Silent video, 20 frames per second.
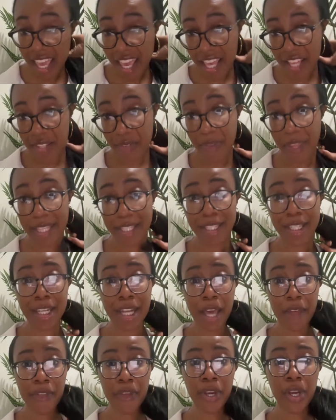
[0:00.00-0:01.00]
And so that's
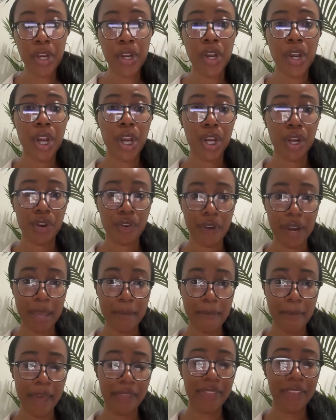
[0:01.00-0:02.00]
another great
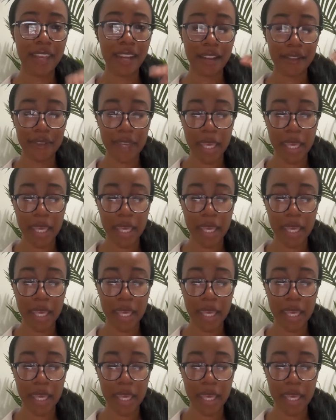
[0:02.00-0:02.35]
method of